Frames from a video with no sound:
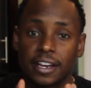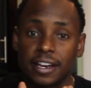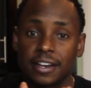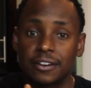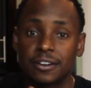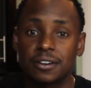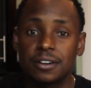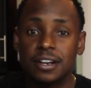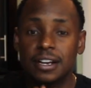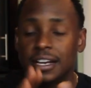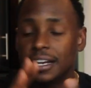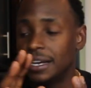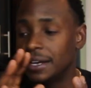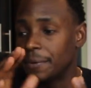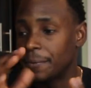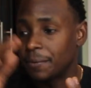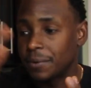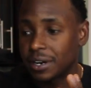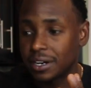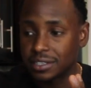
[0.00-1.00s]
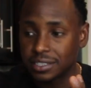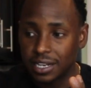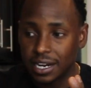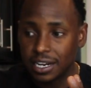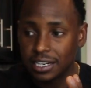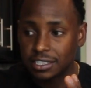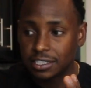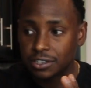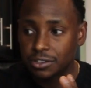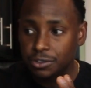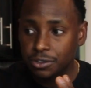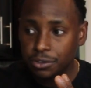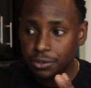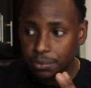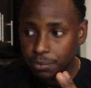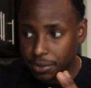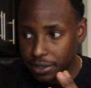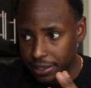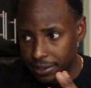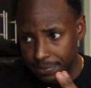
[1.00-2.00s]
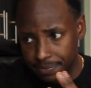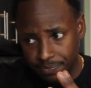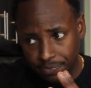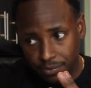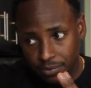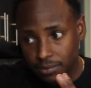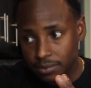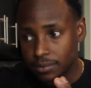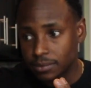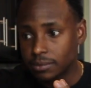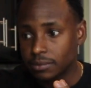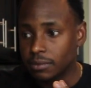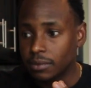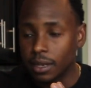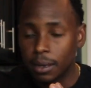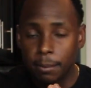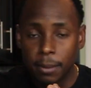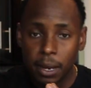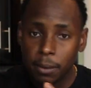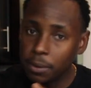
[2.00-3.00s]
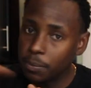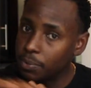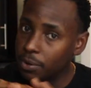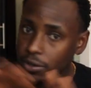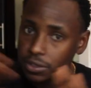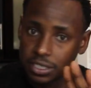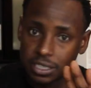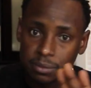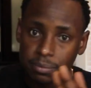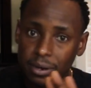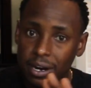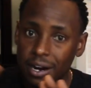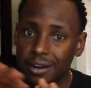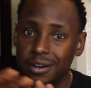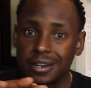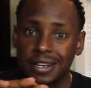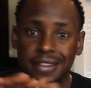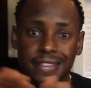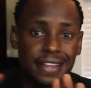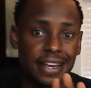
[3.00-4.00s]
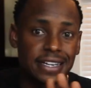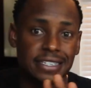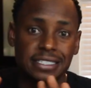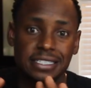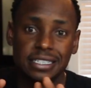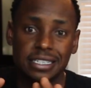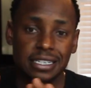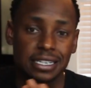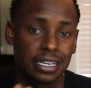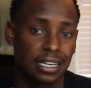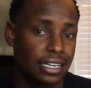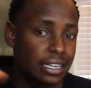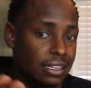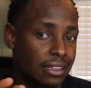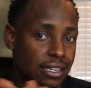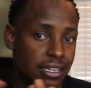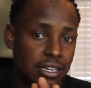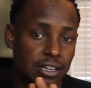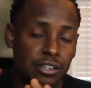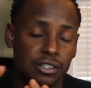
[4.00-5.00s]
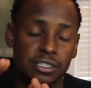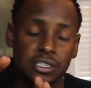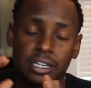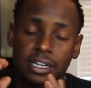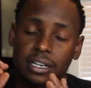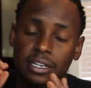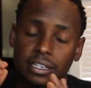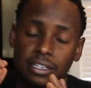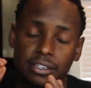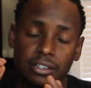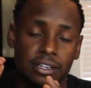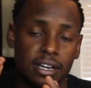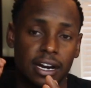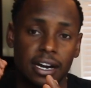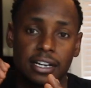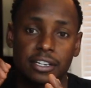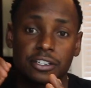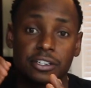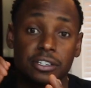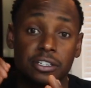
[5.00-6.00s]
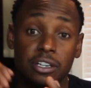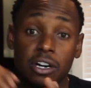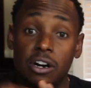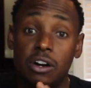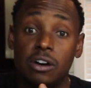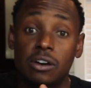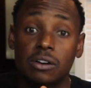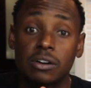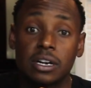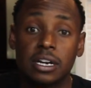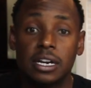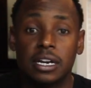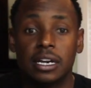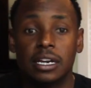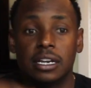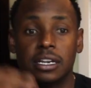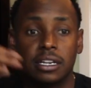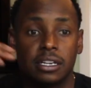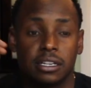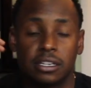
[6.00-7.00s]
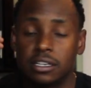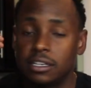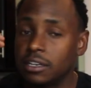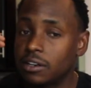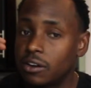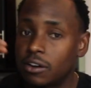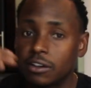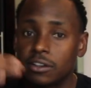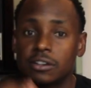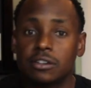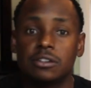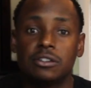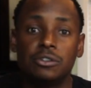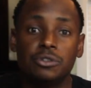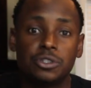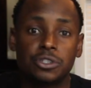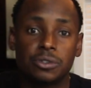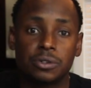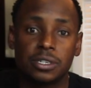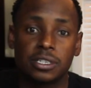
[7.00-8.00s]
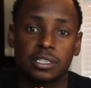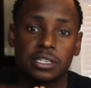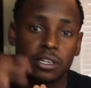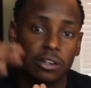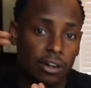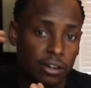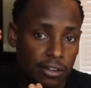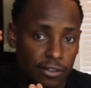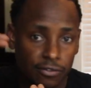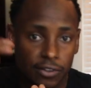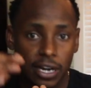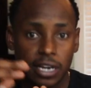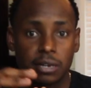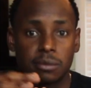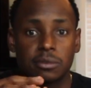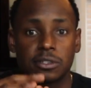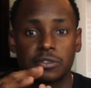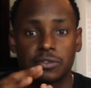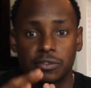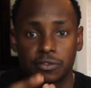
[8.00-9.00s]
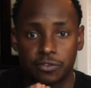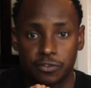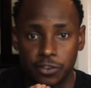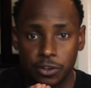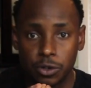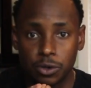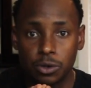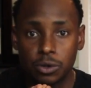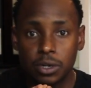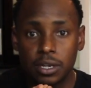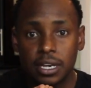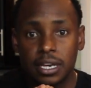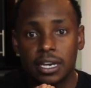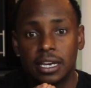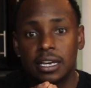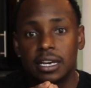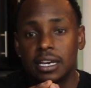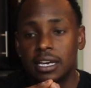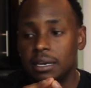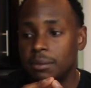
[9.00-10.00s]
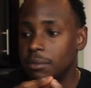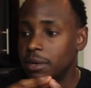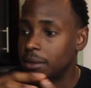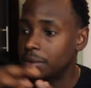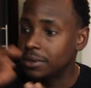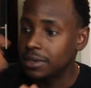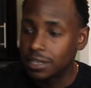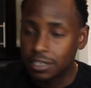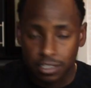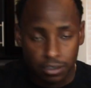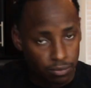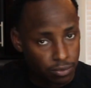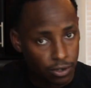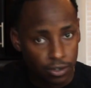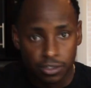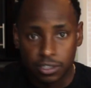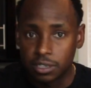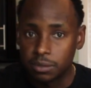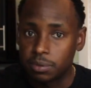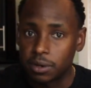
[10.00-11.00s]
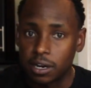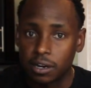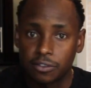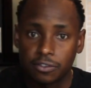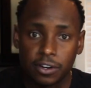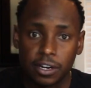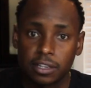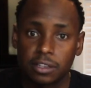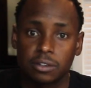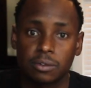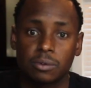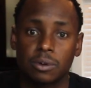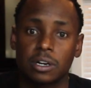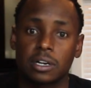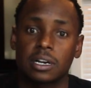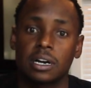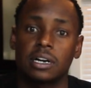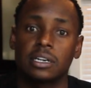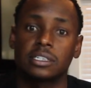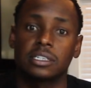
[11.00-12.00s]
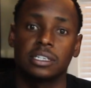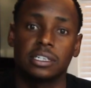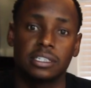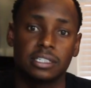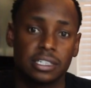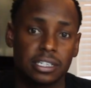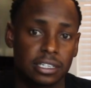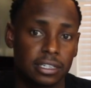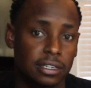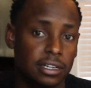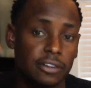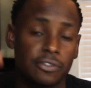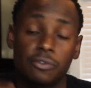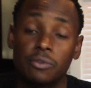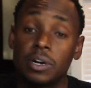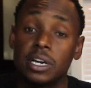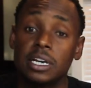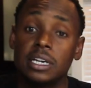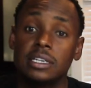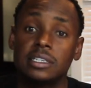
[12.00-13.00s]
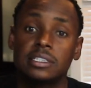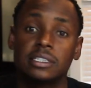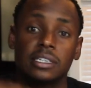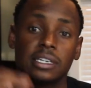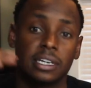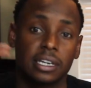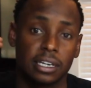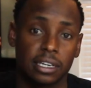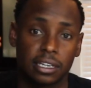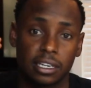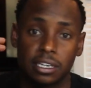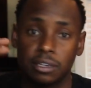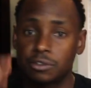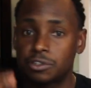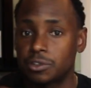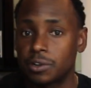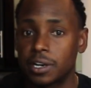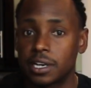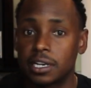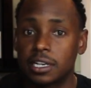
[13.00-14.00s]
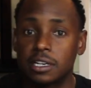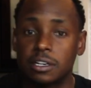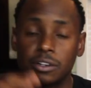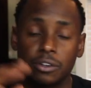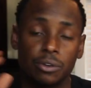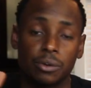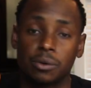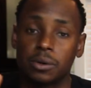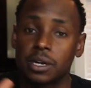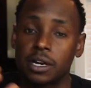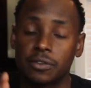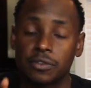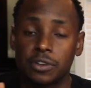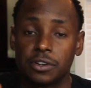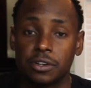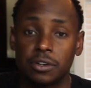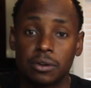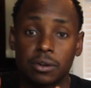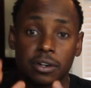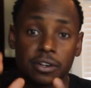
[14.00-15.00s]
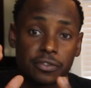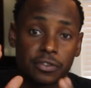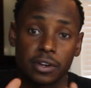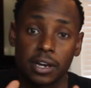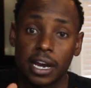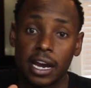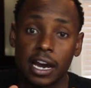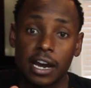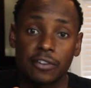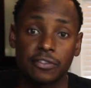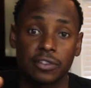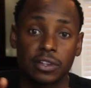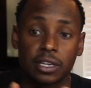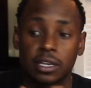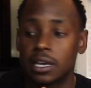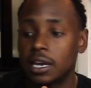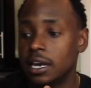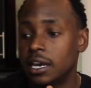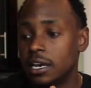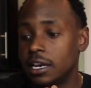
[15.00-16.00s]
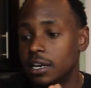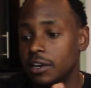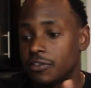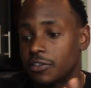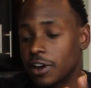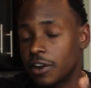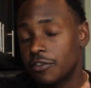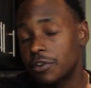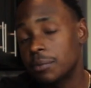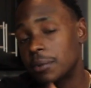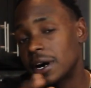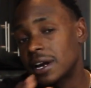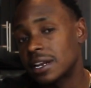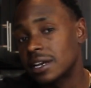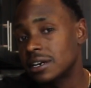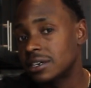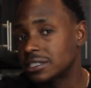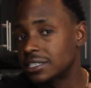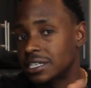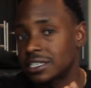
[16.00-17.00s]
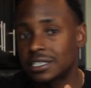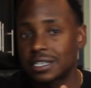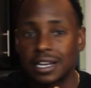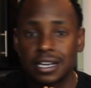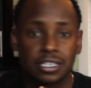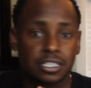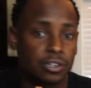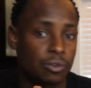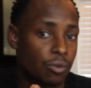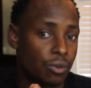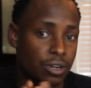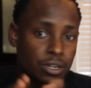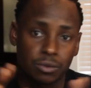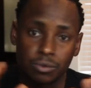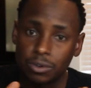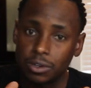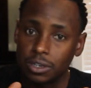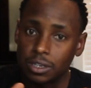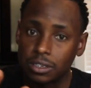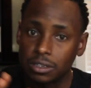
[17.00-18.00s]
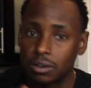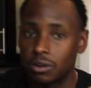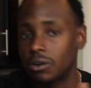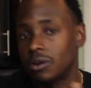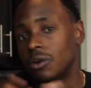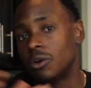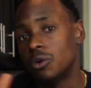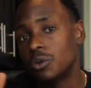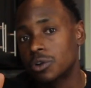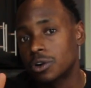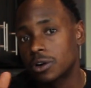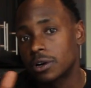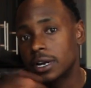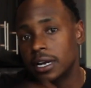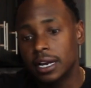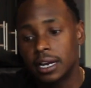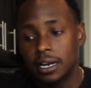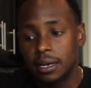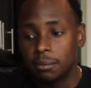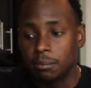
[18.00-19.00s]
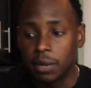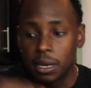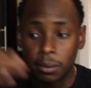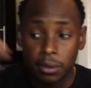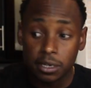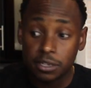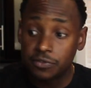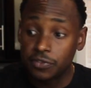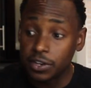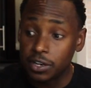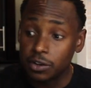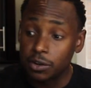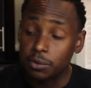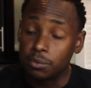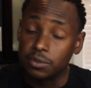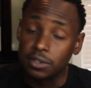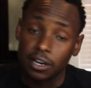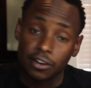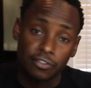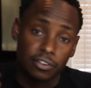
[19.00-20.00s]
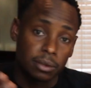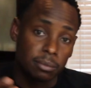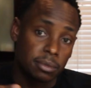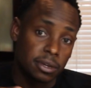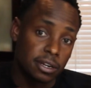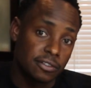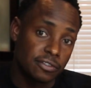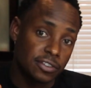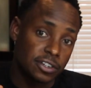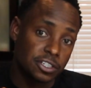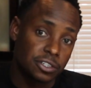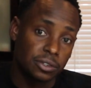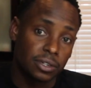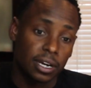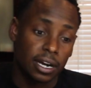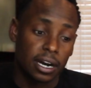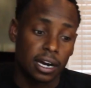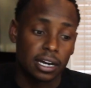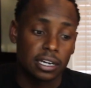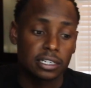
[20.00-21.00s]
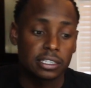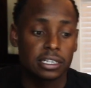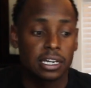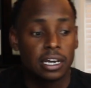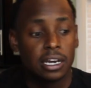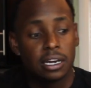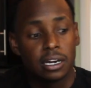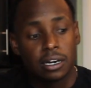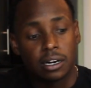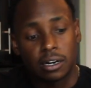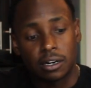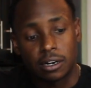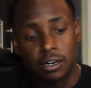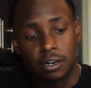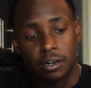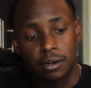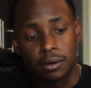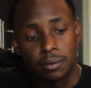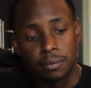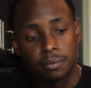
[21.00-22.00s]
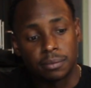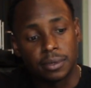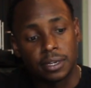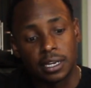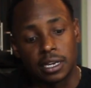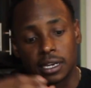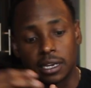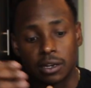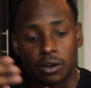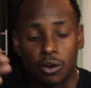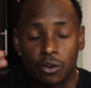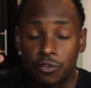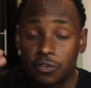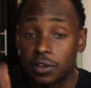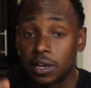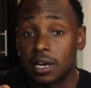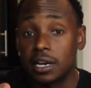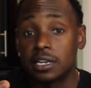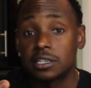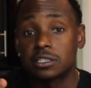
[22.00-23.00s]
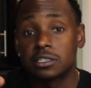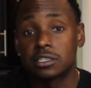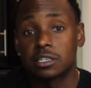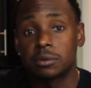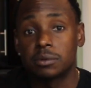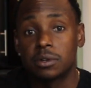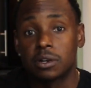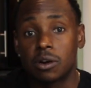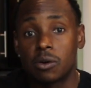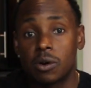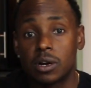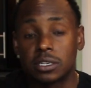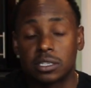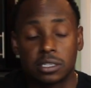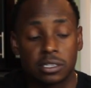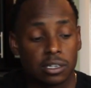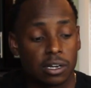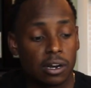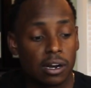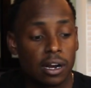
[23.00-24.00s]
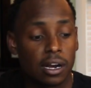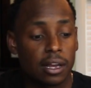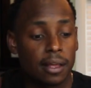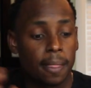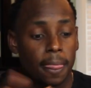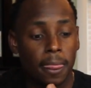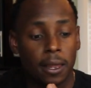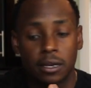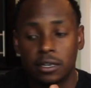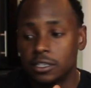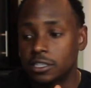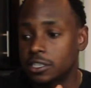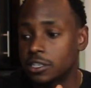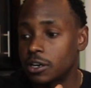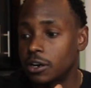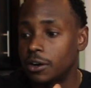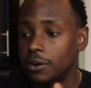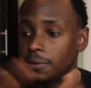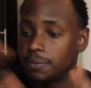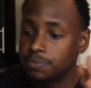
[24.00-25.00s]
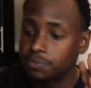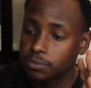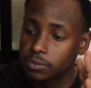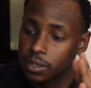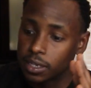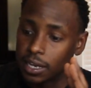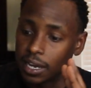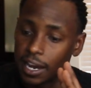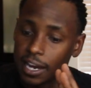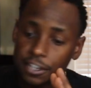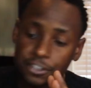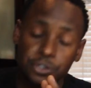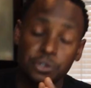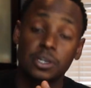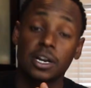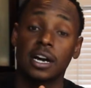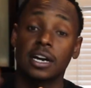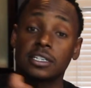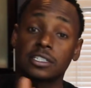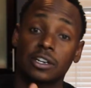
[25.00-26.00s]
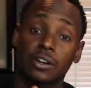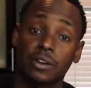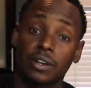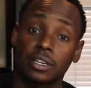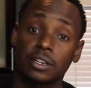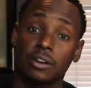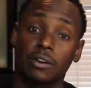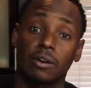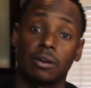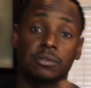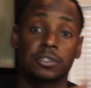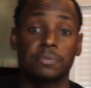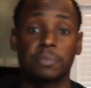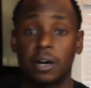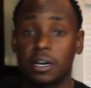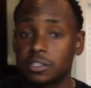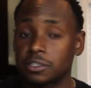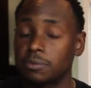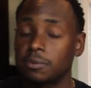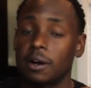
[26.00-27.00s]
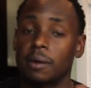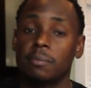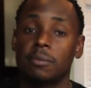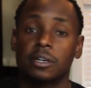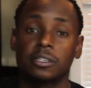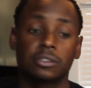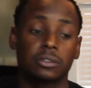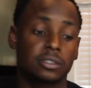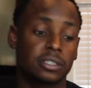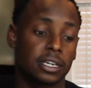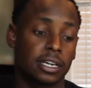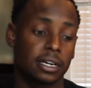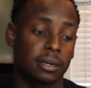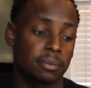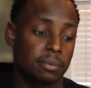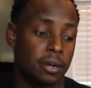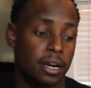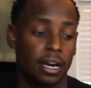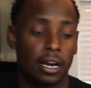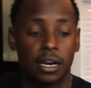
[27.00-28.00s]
gainer when I was in high school, but maybe protein powder and that's it. Anything else, you guys are young, get all your nutrients, get all your vitamins from food, and maybe get some protein powder for after your workouts and just lift weights and keep training and do whatever you're doing if you're an athlete. For everybody else that's like 21 or older, maybe this video will definitely benefit you guys, and hopefully I answer some of your questions, alright? So, as you guys already know, I'm sponsored by Muscle Tech.